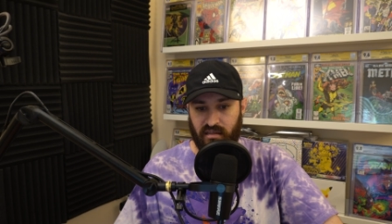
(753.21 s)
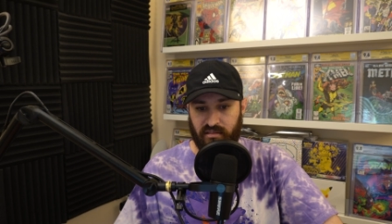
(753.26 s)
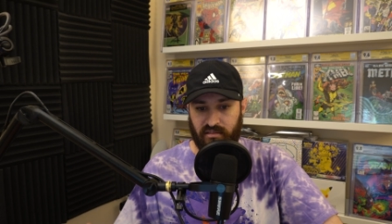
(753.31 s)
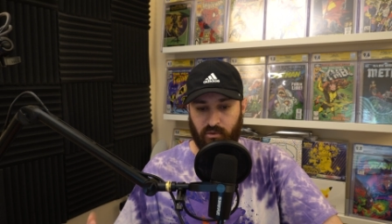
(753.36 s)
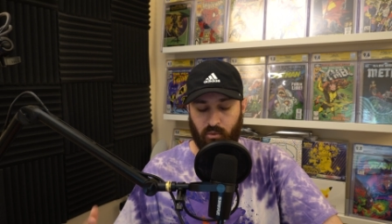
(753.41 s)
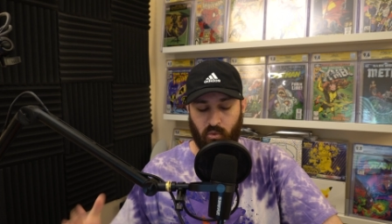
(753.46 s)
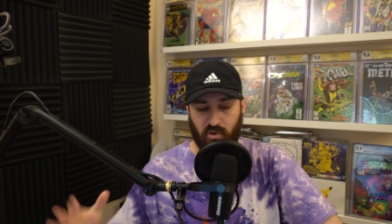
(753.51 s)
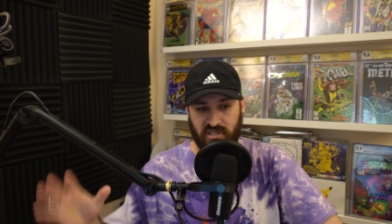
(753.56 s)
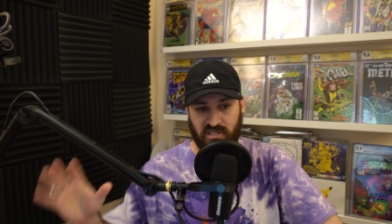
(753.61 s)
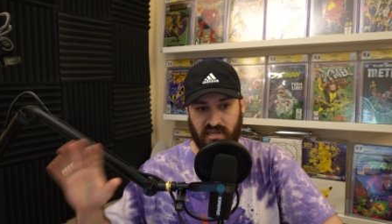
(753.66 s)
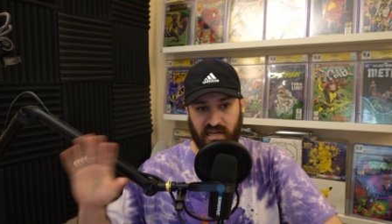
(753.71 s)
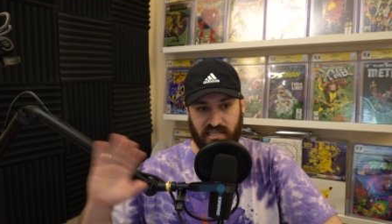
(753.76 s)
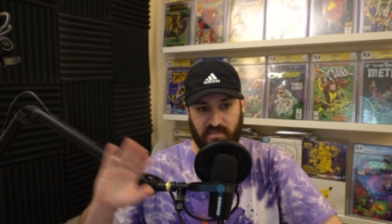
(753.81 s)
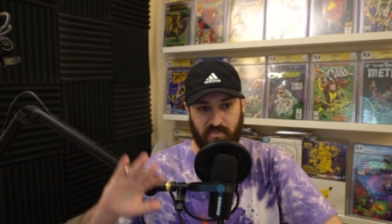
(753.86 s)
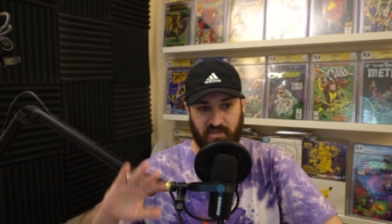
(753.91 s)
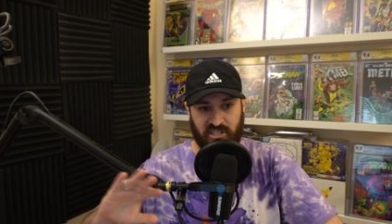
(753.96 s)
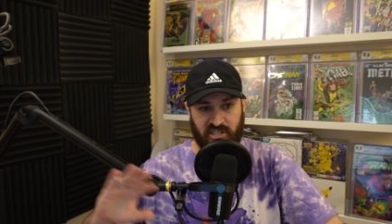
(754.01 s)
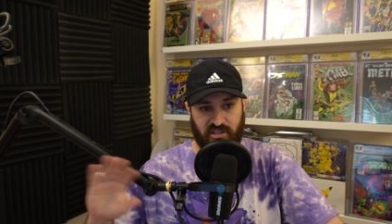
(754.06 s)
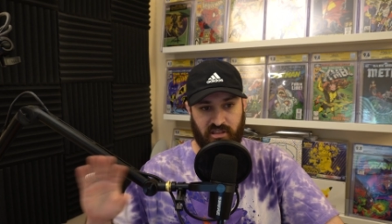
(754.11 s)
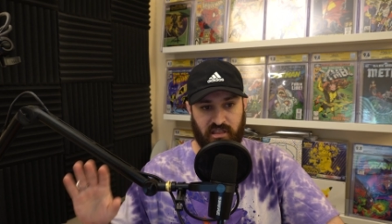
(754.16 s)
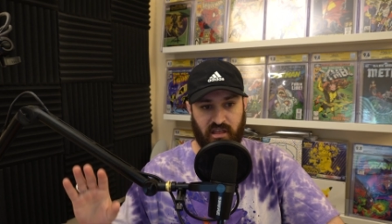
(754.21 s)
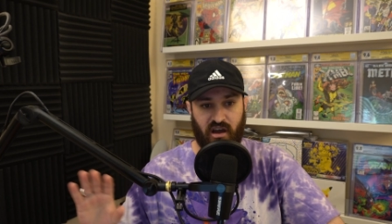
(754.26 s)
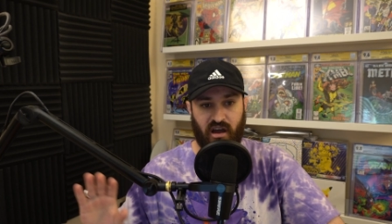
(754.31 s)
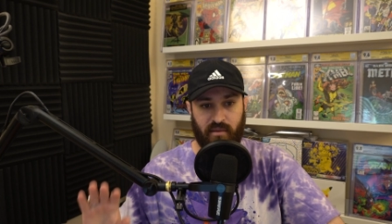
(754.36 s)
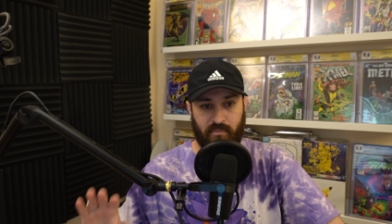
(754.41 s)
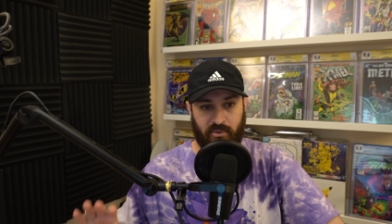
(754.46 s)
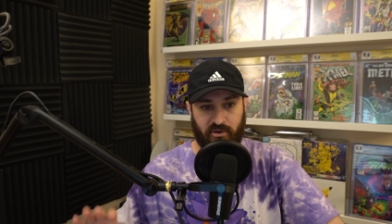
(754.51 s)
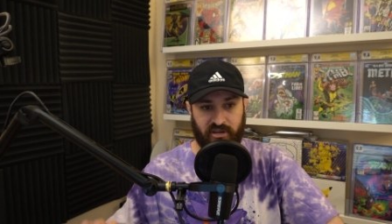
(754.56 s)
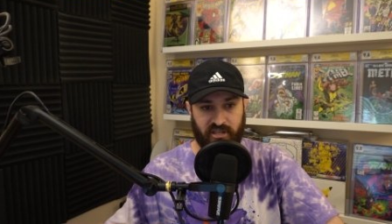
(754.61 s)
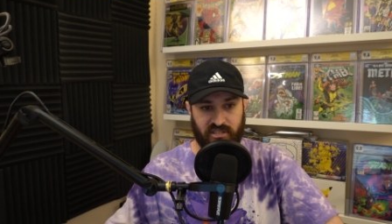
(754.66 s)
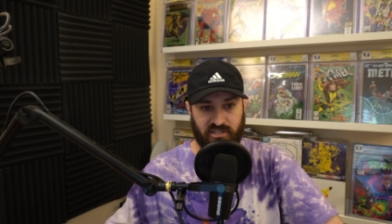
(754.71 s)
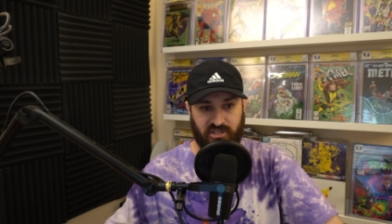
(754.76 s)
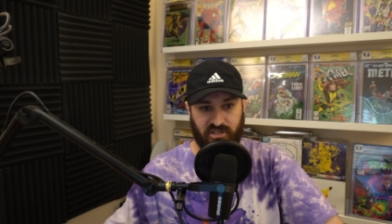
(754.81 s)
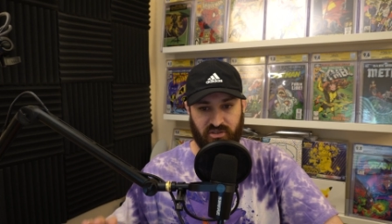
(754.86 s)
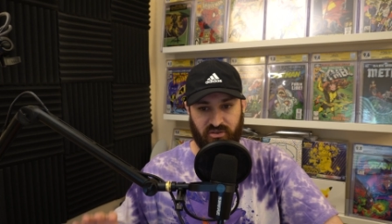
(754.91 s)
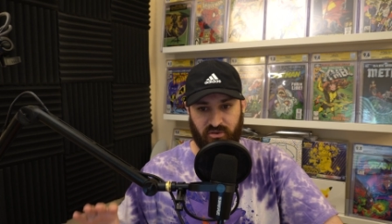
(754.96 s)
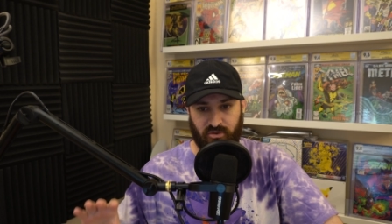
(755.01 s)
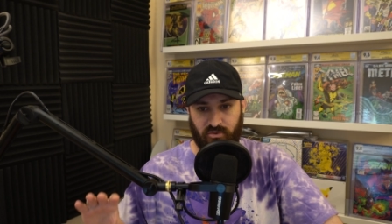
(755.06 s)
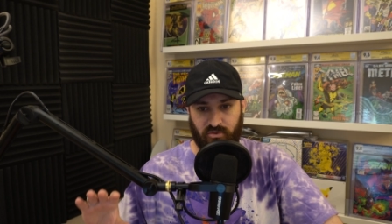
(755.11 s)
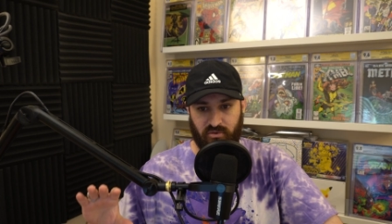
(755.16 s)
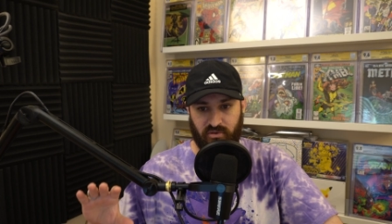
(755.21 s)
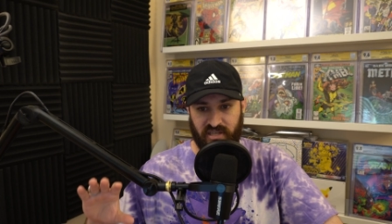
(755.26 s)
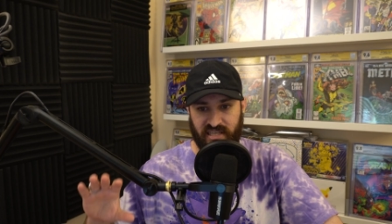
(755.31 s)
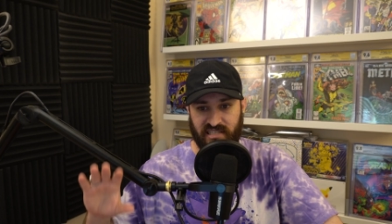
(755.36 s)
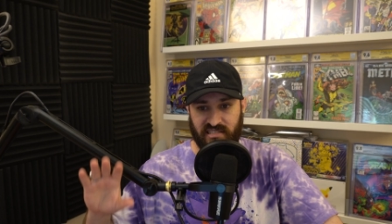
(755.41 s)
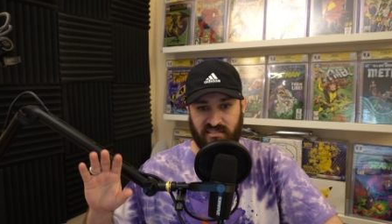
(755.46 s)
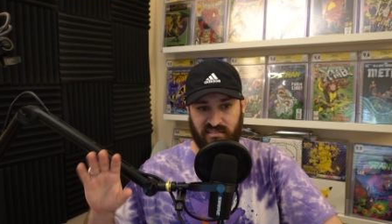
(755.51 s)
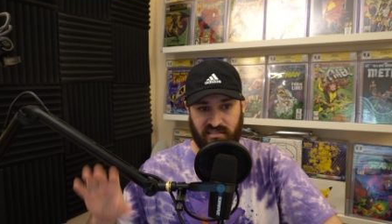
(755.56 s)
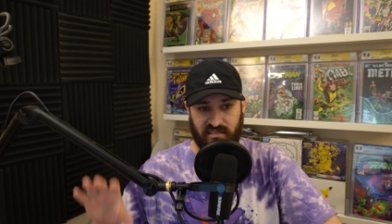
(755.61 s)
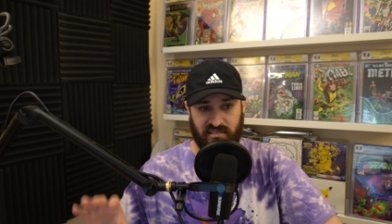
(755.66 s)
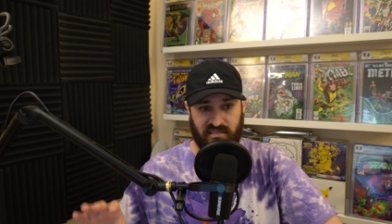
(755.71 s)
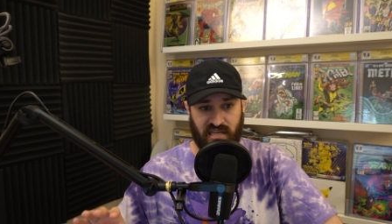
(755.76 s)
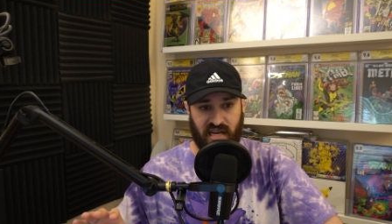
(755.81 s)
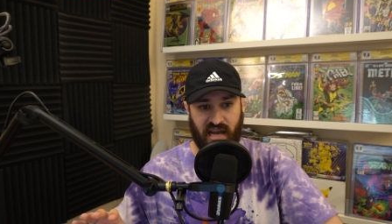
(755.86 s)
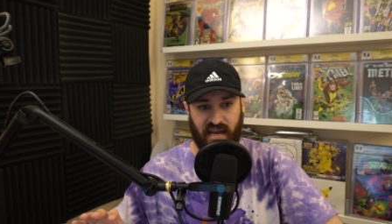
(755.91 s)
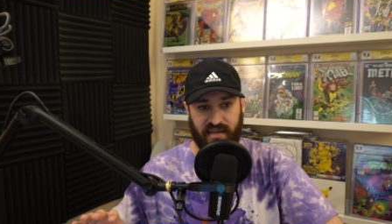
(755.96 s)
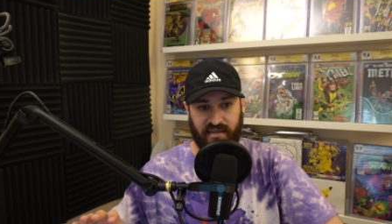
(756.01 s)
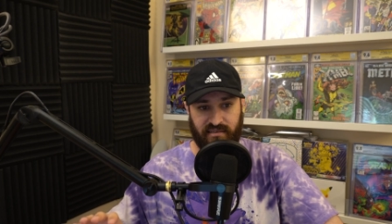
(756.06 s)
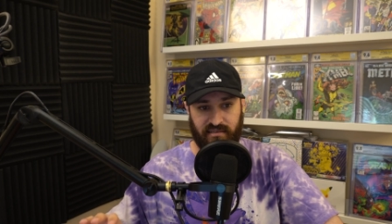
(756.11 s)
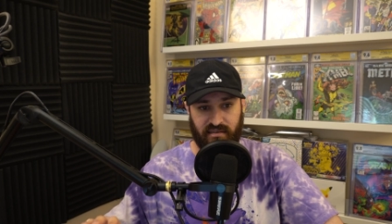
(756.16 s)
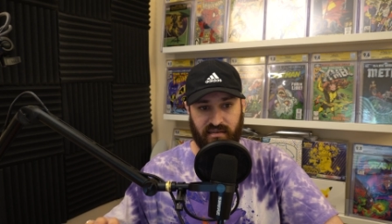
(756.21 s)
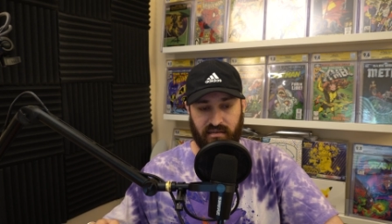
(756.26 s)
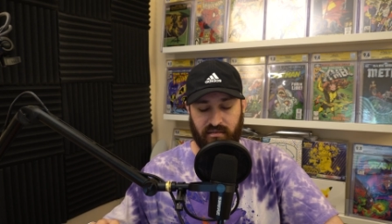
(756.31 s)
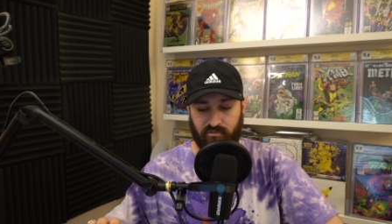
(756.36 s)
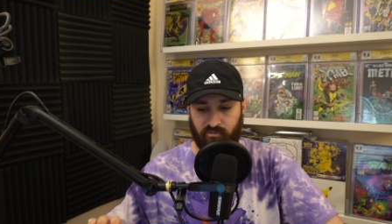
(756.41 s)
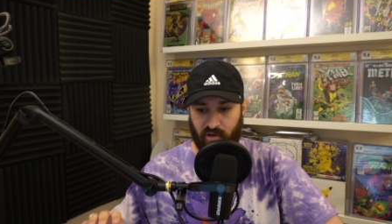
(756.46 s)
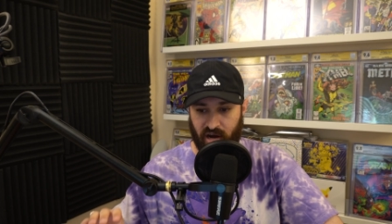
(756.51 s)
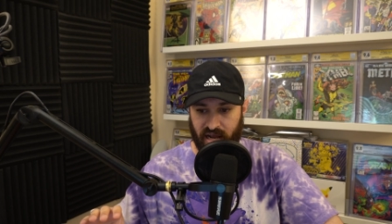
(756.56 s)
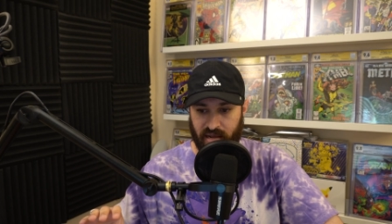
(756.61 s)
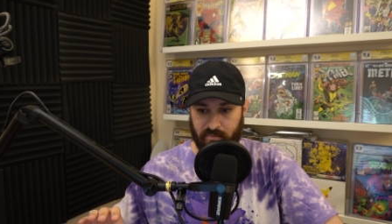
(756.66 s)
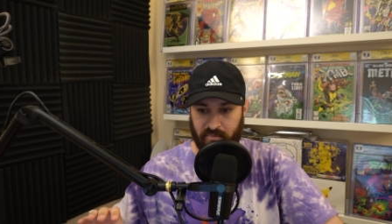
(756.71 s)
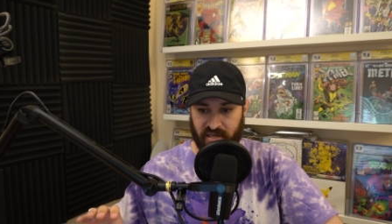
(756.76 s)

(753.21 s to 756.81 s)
there wasn't as much thought put into his design, right?